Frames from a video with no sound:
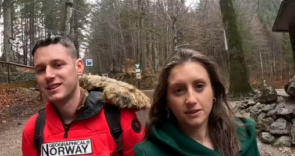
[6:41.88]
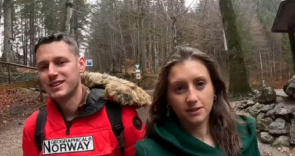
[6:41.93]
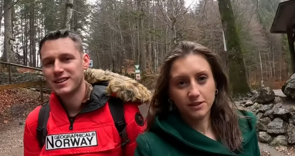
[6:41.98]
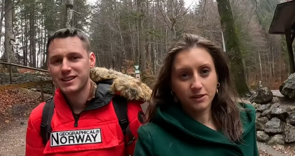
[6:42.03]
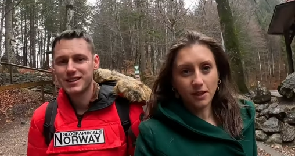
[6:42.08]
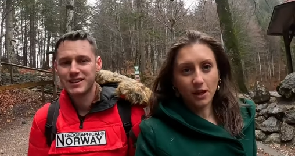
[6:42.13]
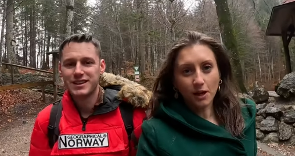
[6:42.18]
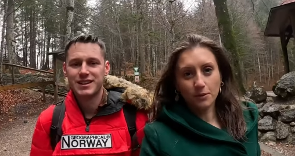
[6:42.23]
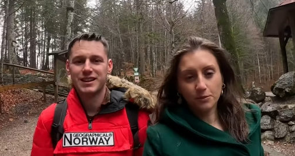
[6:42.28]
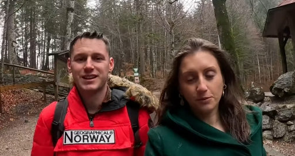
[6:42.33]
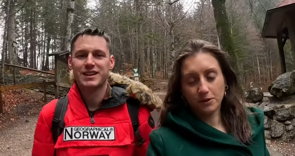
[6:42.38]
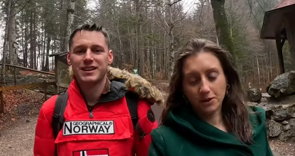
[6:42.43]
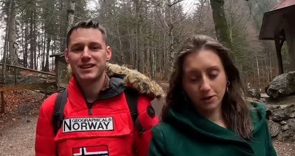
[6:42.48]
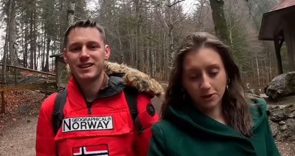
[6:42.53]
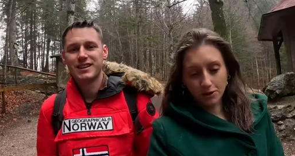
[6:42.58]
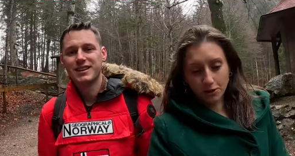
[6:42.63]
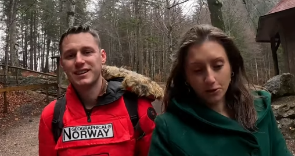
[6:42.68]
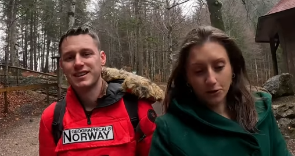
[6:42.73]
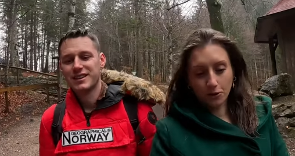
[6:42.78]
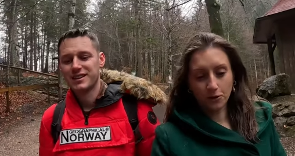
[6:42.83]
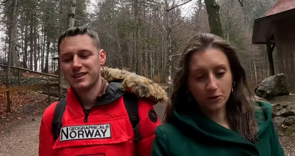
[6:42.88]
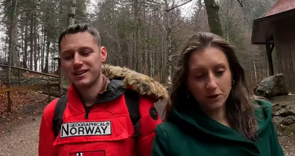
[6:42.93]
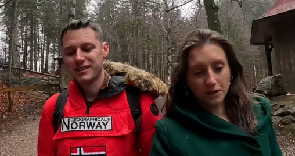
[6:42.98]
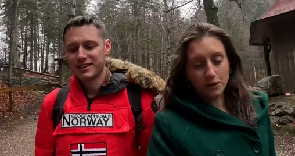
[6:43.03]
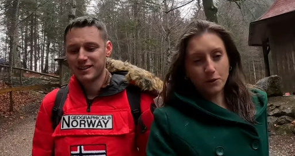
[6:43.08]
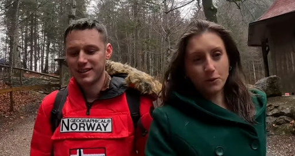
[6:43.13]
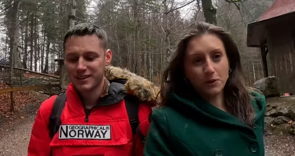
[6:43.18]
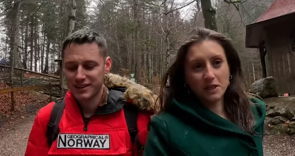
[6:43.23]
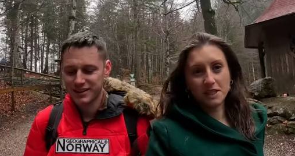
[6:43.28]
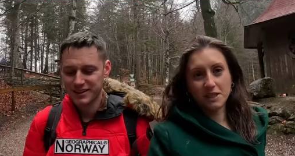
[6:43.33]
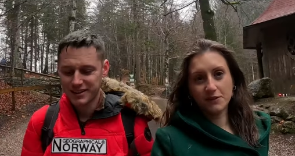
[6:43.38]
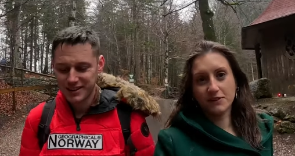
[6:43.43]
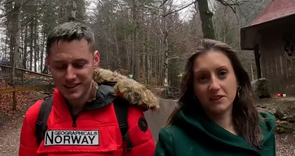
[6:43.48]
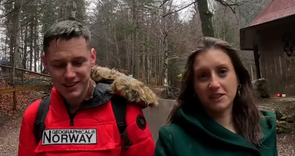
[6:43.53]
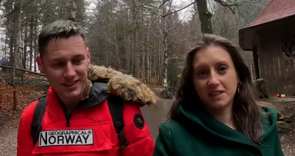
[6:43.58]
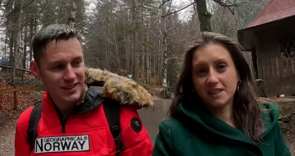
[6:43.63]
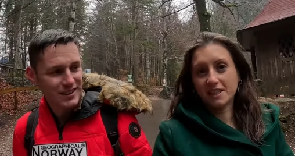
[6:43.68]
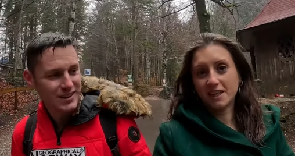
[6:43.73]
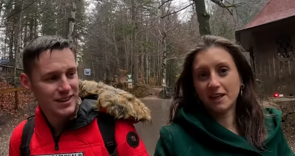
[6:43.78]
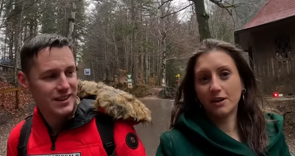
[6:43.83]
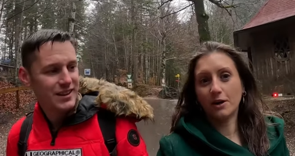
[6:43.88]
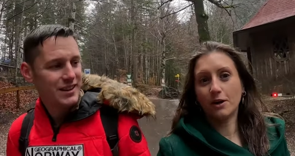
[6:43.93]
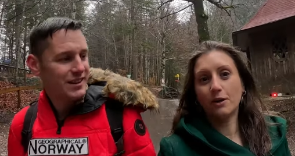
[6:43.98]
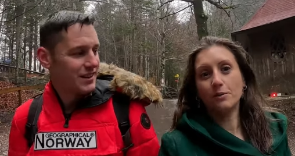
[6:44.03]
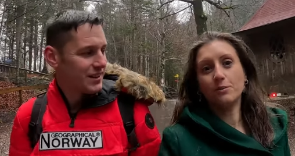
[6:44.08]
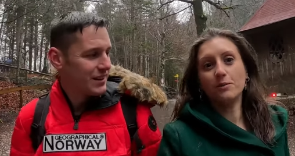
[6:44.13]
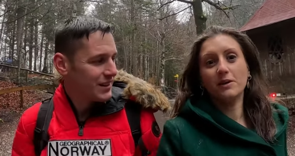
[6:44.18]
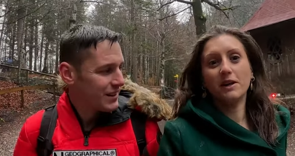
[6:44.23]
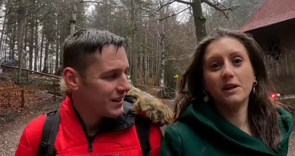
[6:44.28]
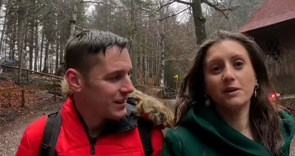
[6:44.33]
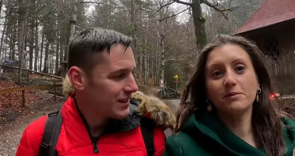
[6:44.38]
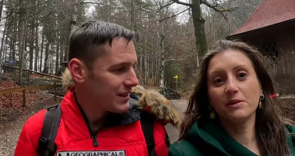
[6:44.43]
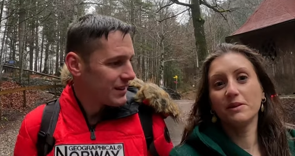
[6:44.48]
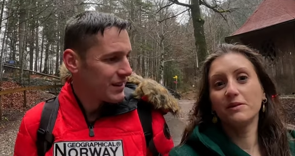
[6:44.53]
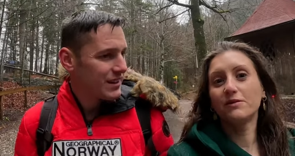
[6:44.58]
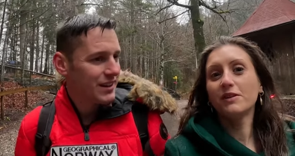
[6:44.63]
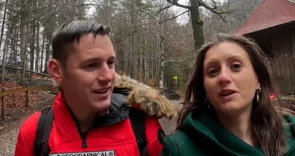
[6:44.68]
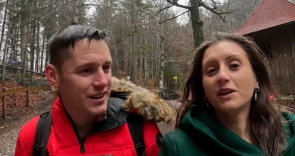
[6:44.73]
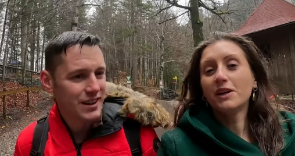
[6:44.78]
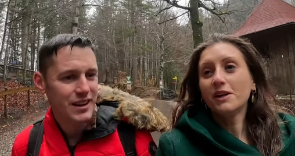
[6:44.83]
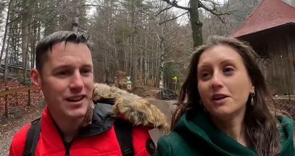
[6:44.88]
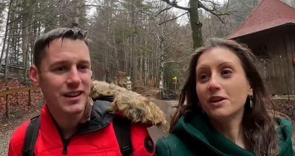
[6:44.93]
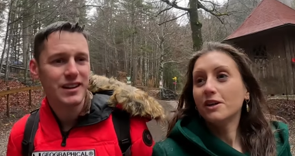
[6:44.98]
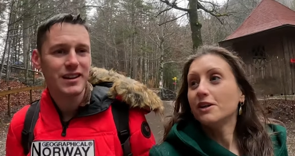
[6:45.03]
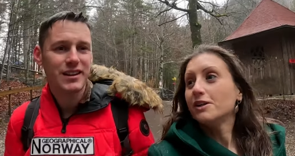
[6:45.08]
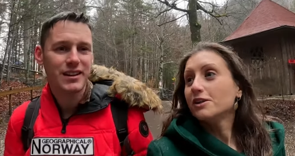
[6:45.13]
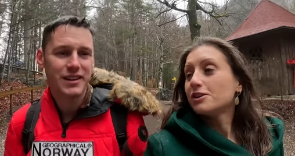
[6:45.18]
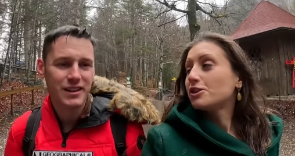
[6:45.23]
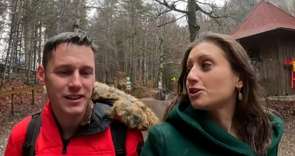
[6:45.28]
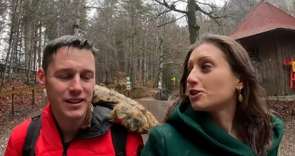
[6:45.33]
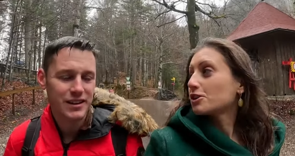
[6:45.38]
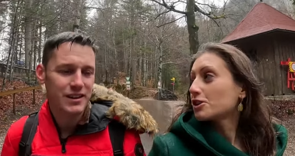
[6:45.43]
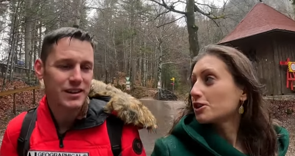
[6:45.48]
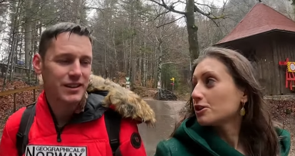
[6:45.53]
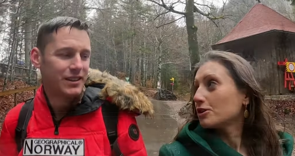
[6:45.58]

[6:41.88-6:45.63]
Speaker 1: So we're going to call it quits for today, aren't we? We've just